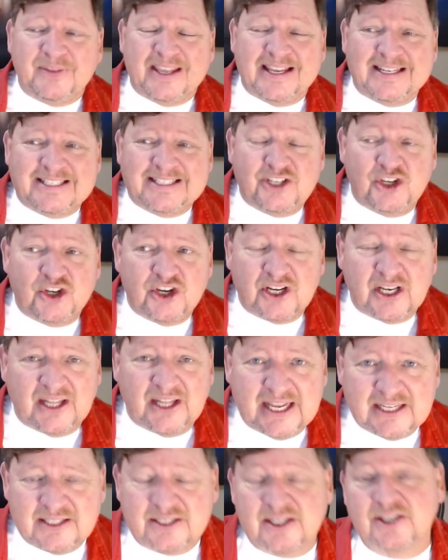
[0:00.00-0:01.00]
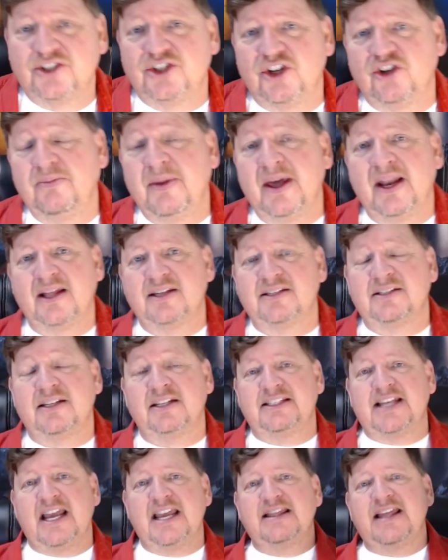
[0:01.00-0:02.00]
it took less than two minutes
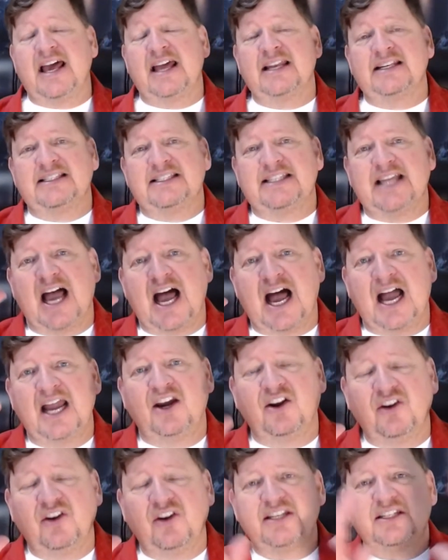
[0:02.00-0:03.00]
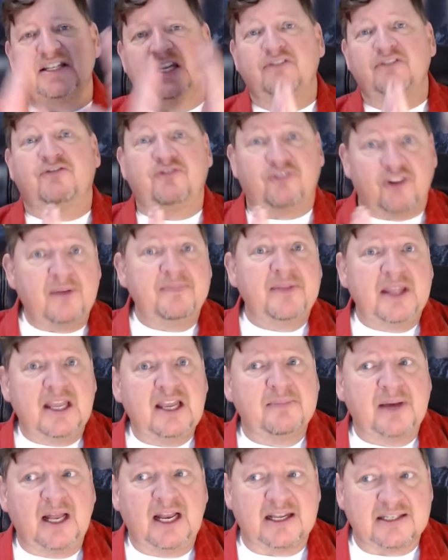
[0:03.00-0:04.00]
to take that entire listing from the
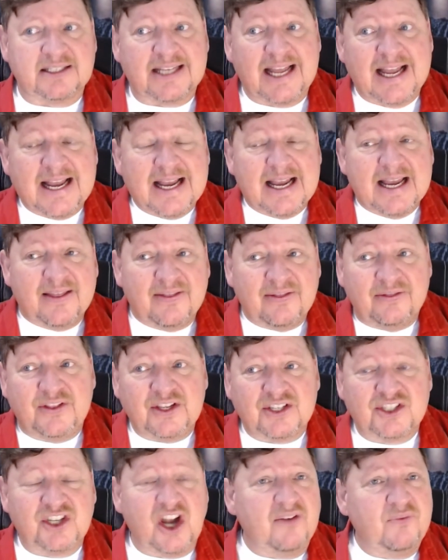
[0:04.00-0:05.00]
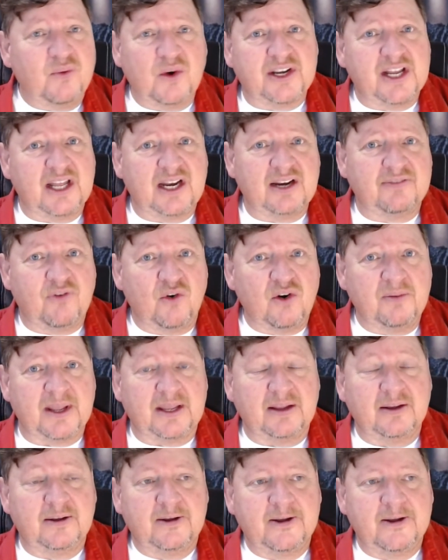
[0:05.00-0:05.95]
MLS. The software did it for me